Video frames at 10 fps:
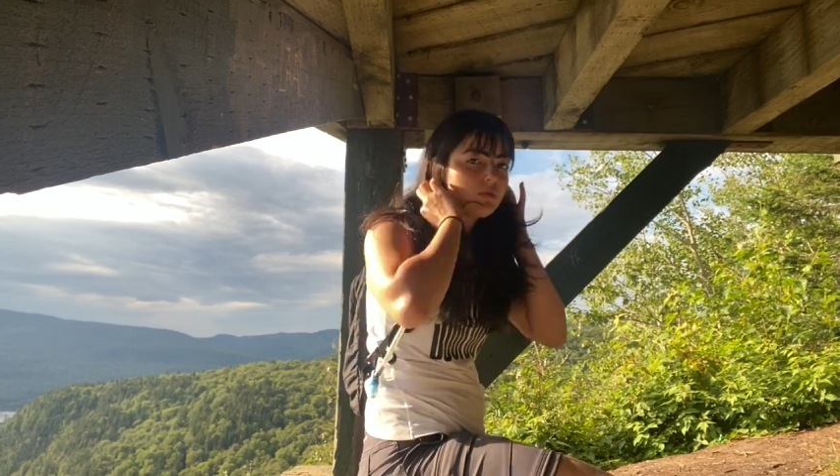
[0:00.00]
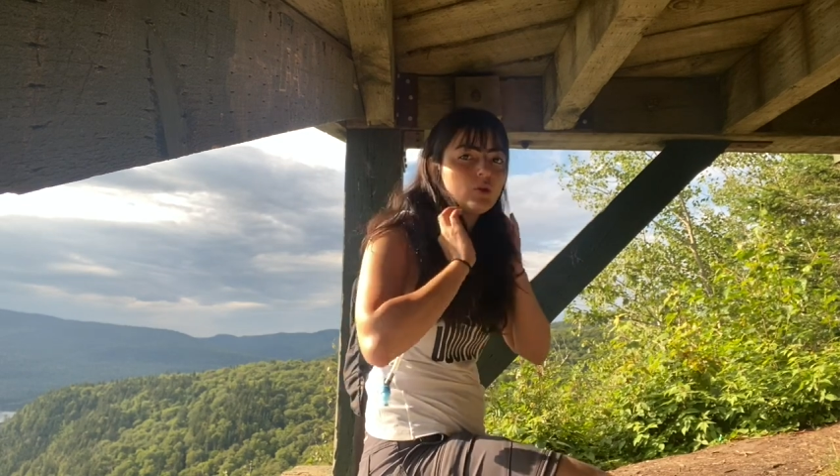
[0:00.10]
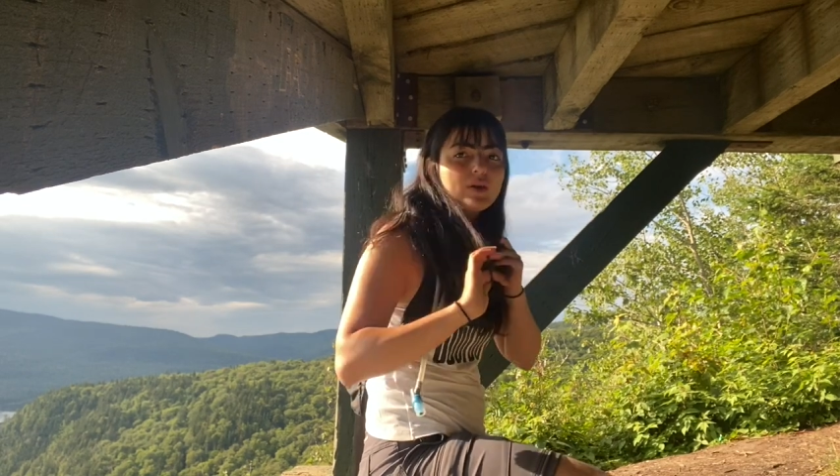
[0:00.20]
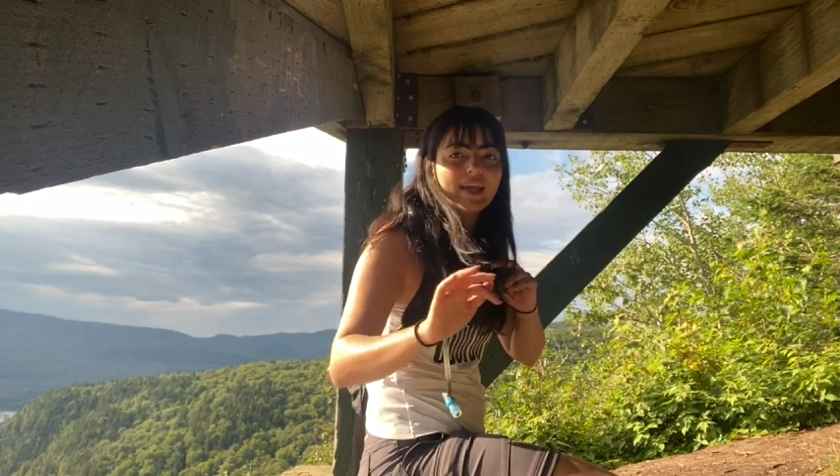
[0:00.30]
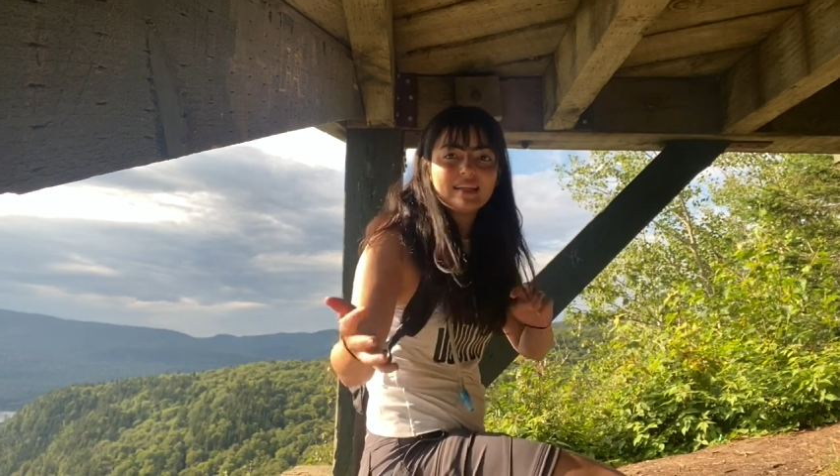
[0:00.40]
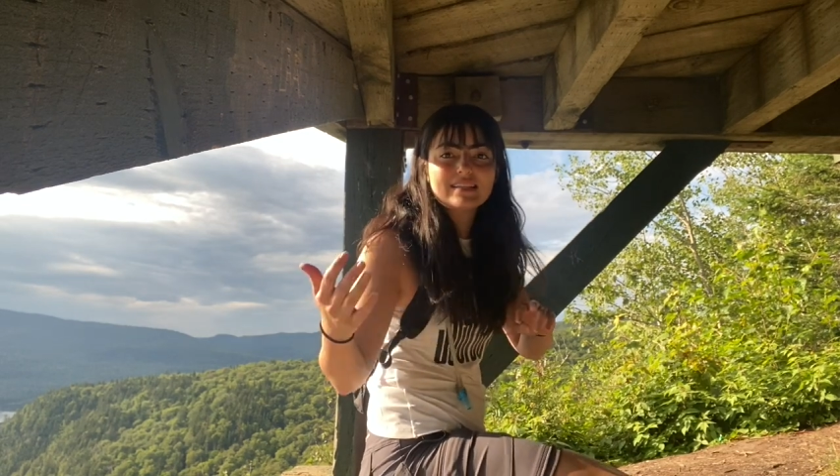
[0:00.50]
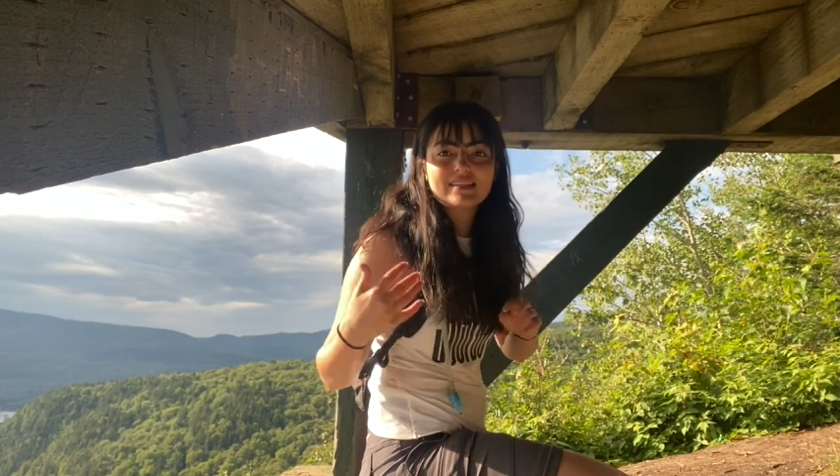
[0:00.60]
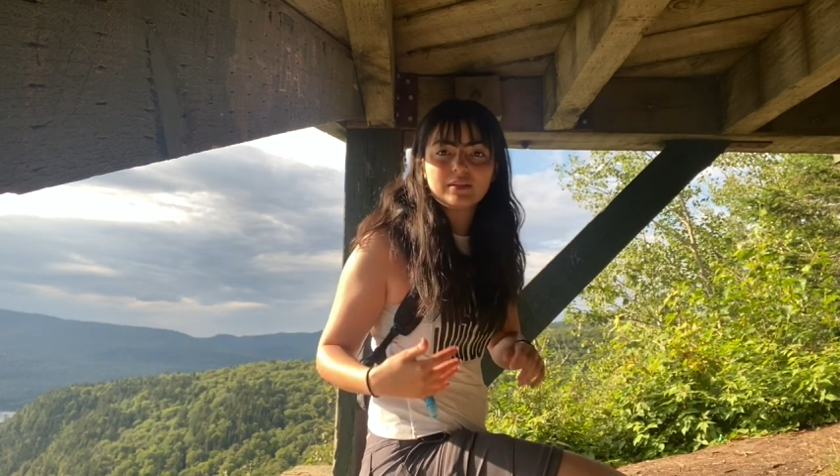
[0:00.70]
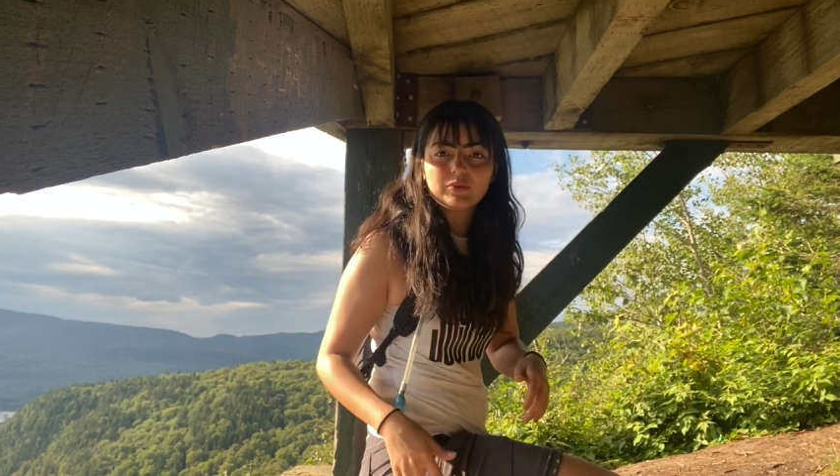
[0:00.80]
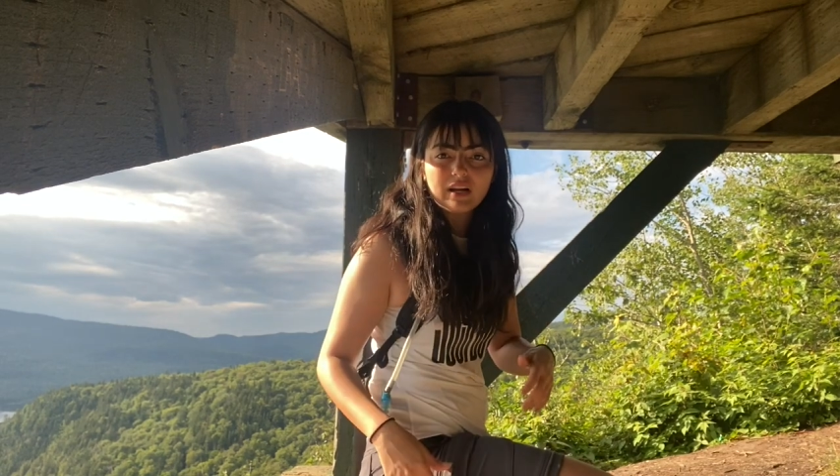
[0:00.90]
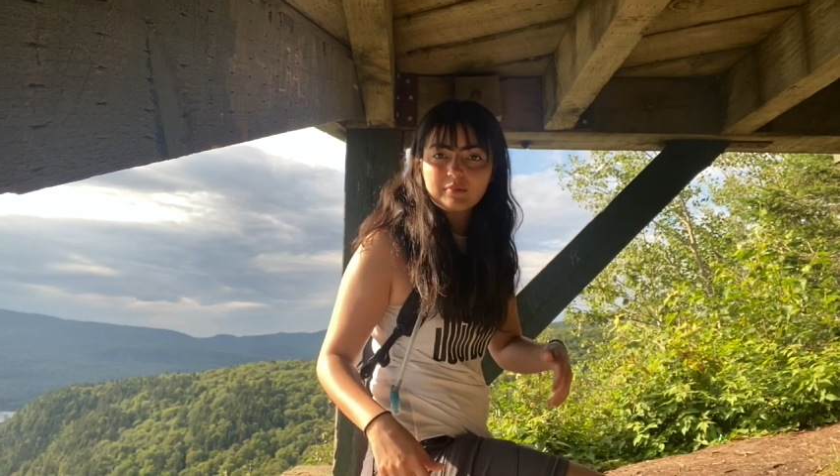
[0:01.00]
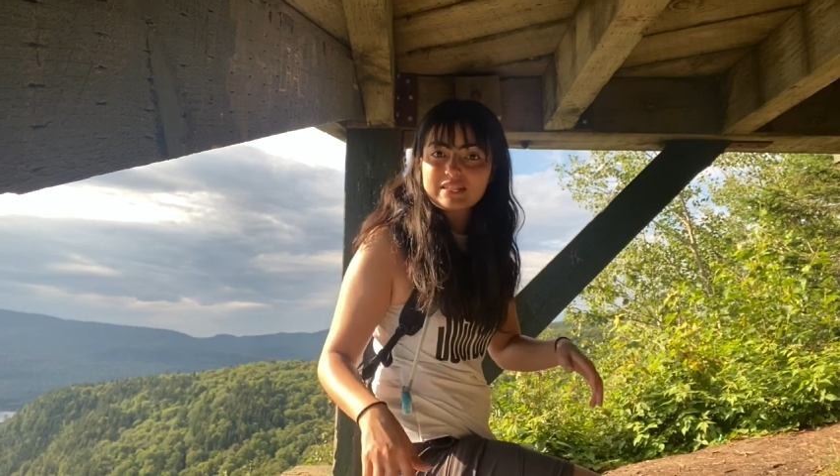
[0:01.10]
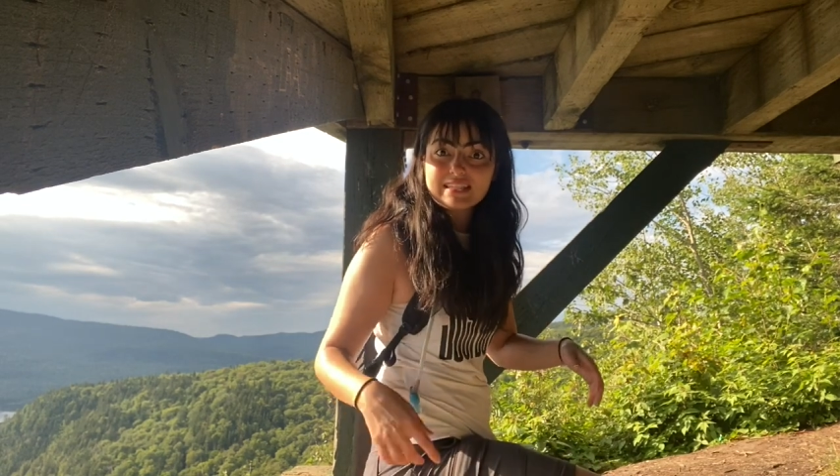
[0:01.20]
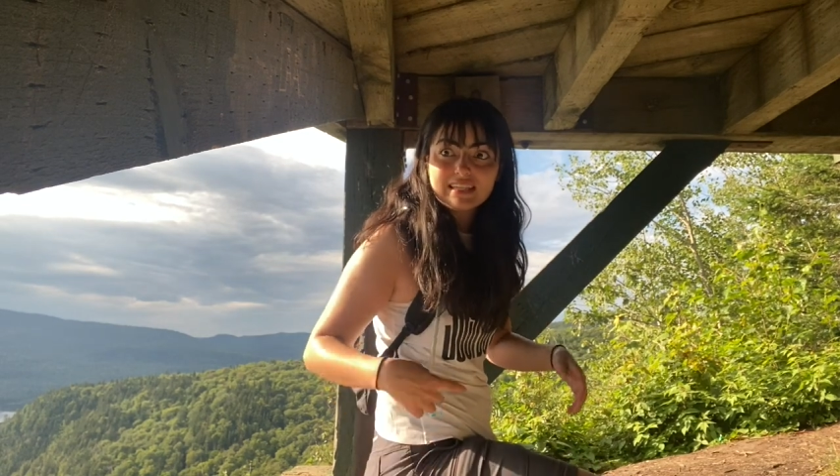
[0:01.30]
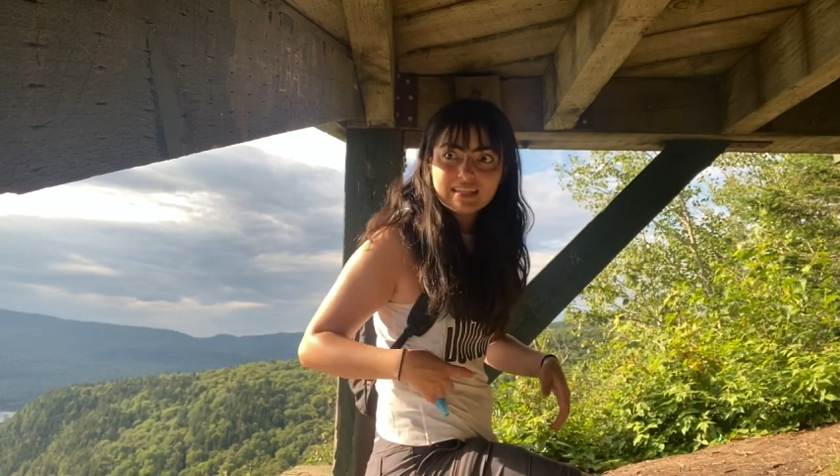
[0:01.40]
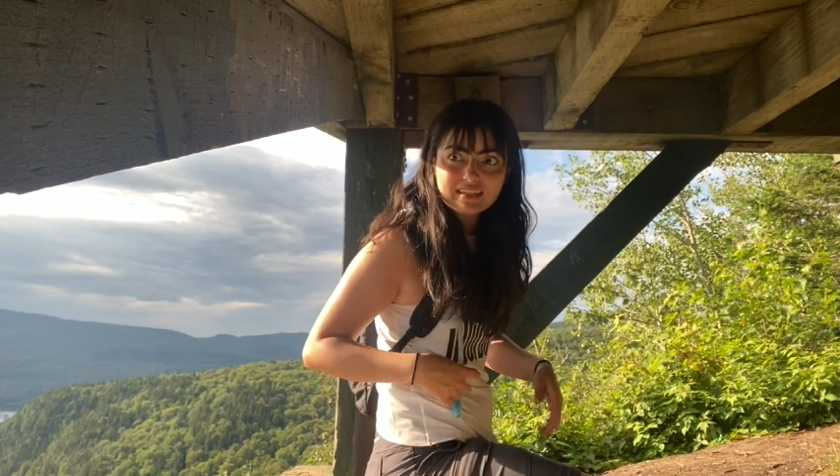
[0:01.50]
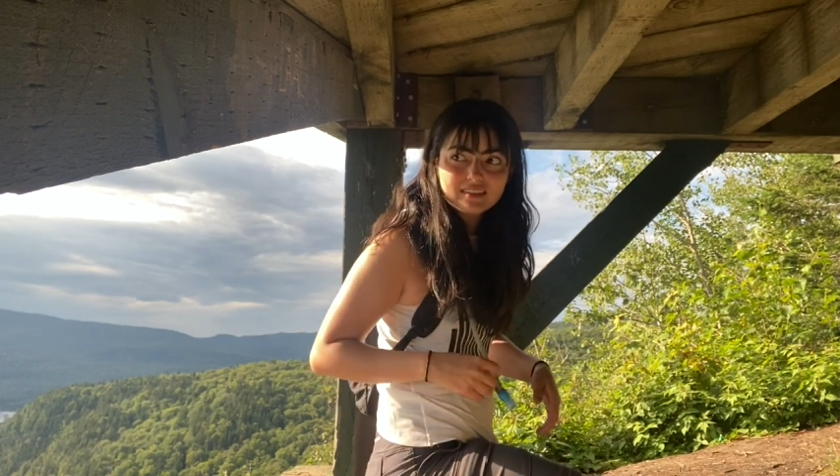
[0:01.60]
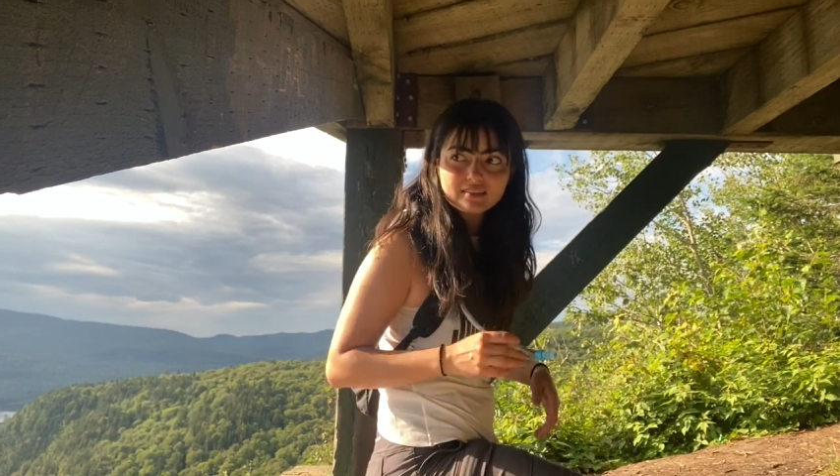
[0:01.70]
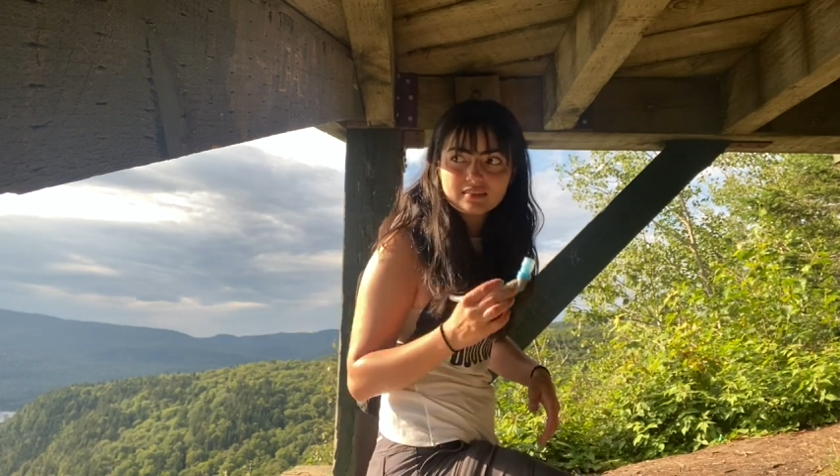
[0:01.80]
You can't see what I'm seeing.